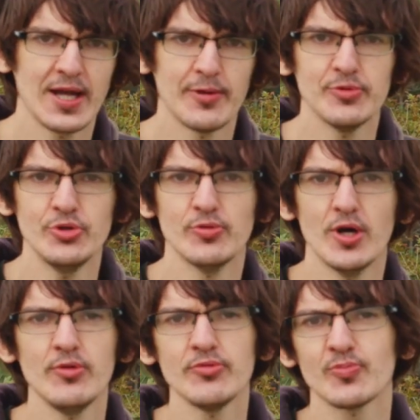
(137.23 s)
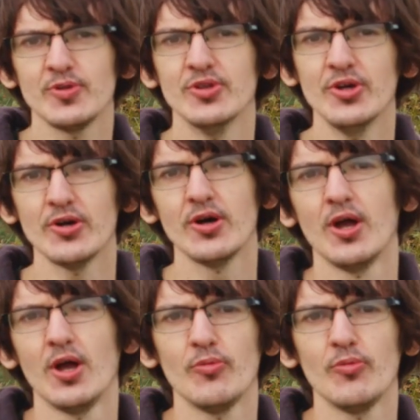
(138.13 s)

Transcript: council-owned beach hut